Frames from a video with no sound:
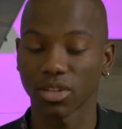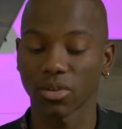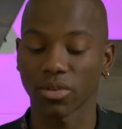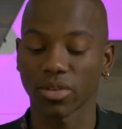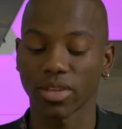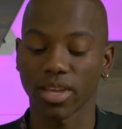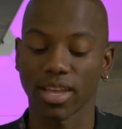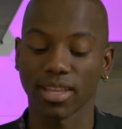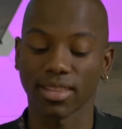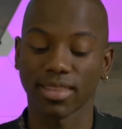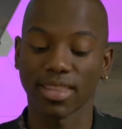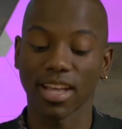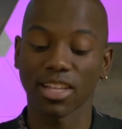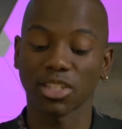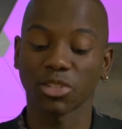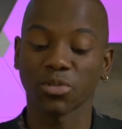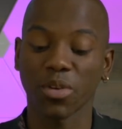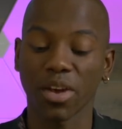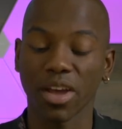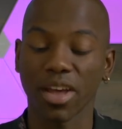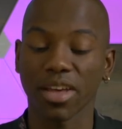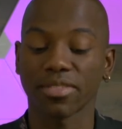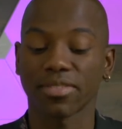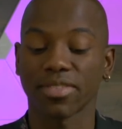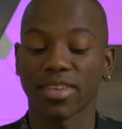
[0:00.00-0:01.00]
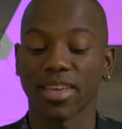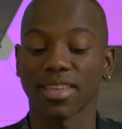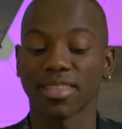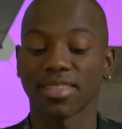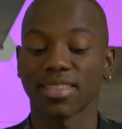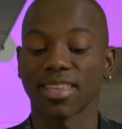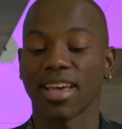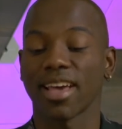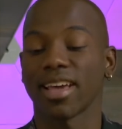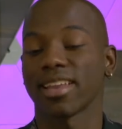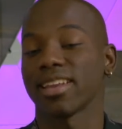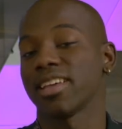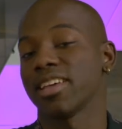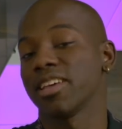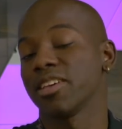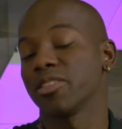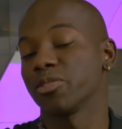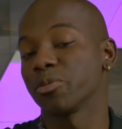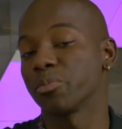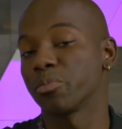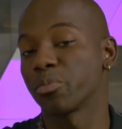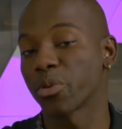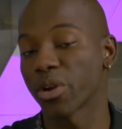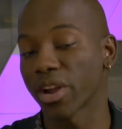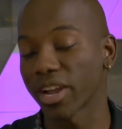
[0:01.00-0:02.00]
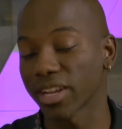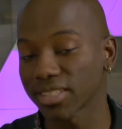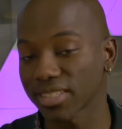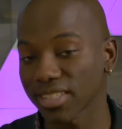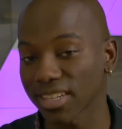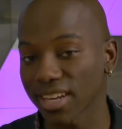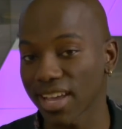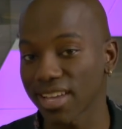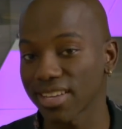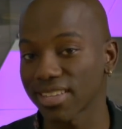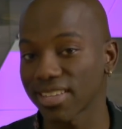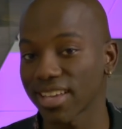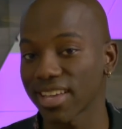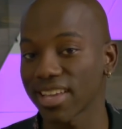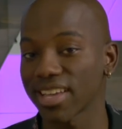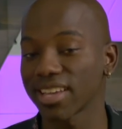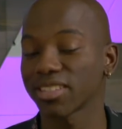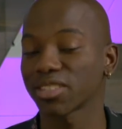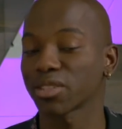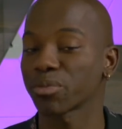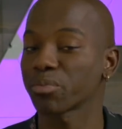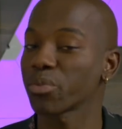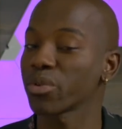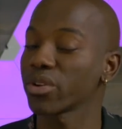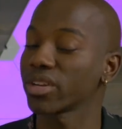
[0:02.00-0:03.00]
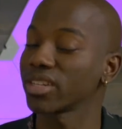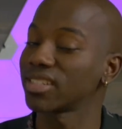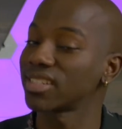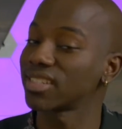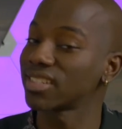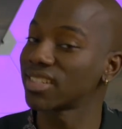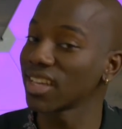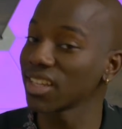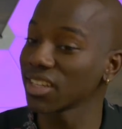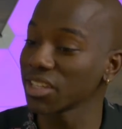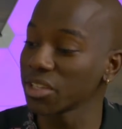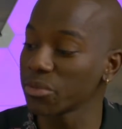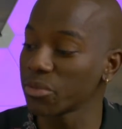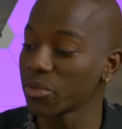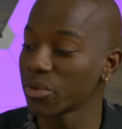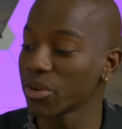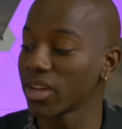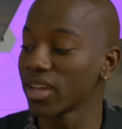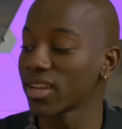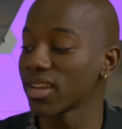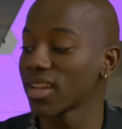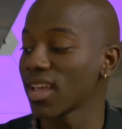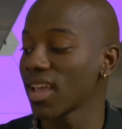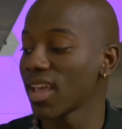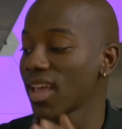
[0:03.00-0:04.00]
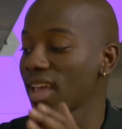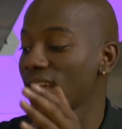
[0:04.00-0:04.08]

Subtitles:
Okay, that's why I think that the Brexit idea, it's a pretty silly one.